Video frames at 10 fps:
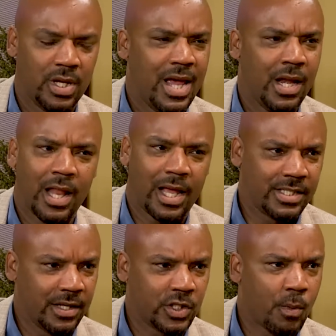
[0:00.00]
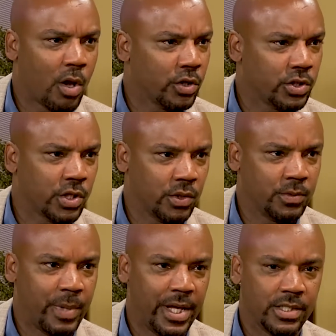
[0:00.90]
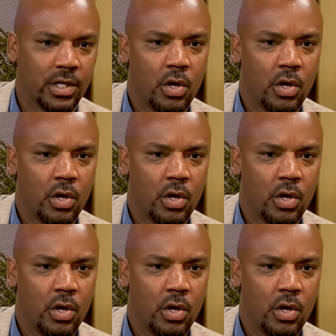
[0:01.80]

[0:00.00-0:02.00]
and like I said, smaller church base.